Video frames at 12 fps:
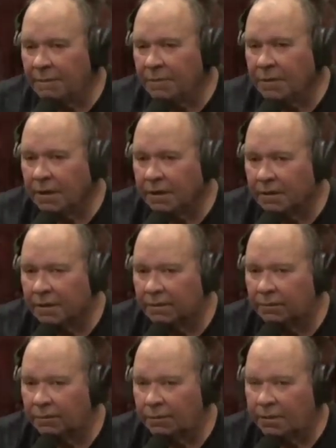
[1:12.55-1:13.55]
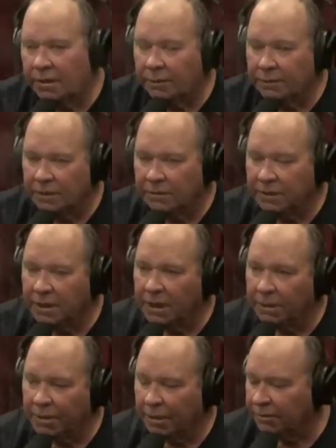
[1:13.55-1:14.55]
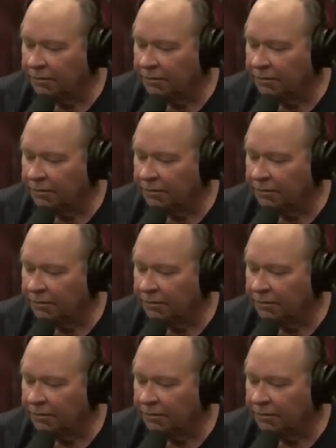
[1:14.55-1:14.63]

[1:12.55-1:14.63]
The company took out about